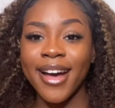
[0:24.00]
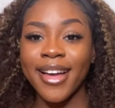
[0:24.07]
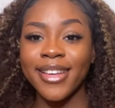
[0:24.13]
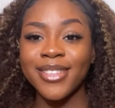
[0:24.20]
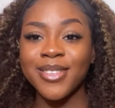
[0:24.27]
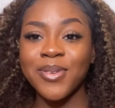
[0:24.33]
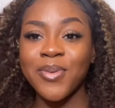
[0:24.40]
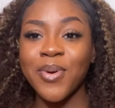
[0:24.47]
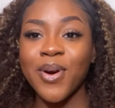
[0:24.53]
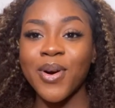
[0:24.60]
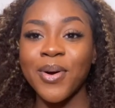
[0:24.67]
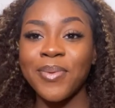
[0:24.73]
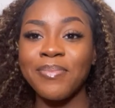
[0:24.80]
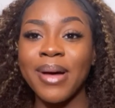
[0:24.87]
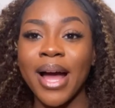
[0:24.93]
guys, so
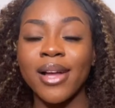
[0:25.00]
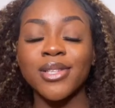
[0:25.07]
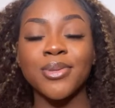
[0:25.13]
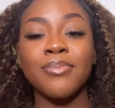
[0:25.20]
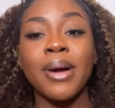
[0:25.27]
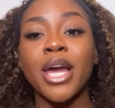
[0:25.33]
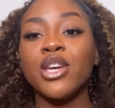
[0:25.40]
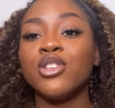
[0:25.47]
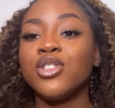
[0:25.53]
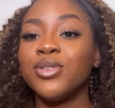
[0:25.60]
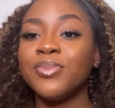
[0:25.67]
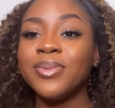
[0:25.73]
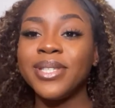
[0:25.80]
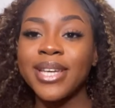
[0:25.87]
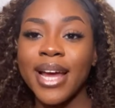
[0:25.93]
welcome back to my
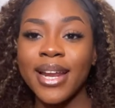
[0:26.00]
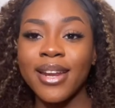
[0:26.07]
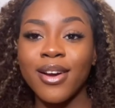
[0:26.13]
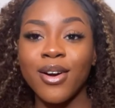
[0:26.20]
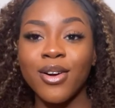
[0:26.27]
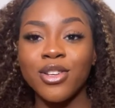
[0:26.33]
YouTube channel.